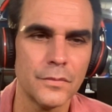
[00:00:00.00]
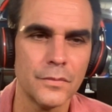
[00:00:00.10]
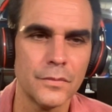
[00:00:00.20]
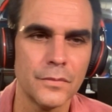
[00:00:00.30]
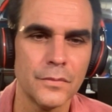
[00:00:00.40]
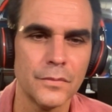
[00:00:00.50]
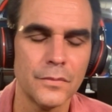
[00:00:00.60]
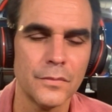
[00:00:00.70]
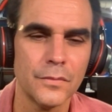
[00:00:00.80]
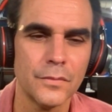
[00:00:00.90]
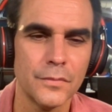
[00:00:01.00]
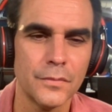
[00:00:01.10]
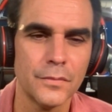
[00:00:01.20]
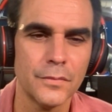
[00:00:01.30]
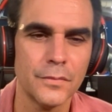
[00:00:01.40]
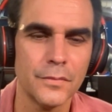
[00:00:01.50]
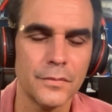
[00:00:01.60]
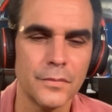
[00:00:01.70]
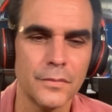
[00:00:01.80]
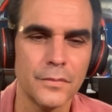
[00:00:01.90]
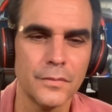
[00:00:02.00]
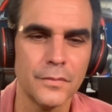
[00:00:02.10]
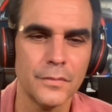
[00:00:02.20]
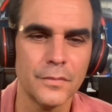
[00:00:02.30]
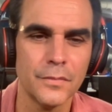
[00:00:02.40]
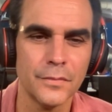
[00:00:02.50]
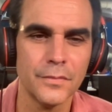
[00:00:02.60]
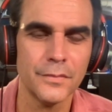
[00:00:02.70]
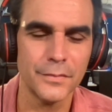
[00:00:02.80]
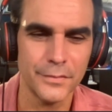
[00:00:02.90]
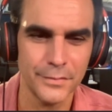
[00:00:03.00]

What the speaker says: The person shown says nothing.